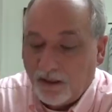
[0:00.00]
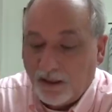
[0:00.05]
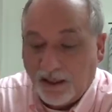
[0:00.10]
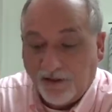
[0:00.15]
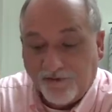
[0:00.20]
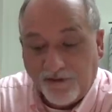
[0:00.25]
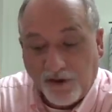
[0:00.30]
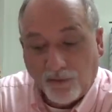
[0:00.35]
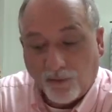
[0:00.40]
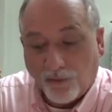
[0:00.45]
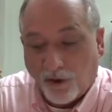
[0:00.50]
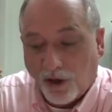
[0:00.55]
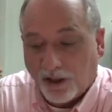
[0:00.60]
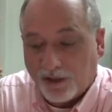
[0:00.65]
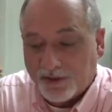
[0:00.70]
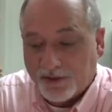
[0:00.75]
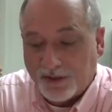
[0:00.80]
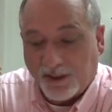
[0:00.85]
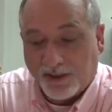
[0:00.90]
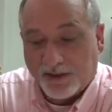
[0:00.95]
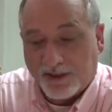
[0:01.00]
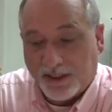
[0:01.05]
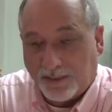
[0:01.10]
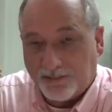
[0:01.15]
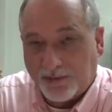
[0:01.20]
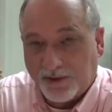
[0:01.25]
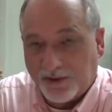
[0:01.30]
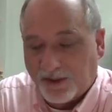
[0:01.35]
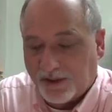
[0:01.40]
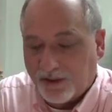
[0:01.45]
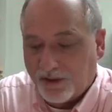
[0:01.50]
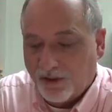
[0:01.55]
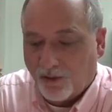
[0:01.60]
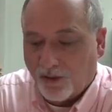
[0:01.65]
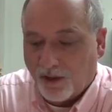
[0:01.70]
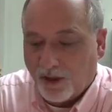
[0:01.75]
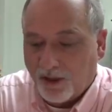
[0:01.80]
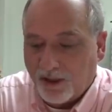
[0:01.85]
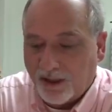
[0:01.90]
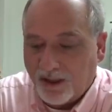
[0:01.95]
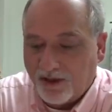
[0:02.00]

If it works, the except is ignored.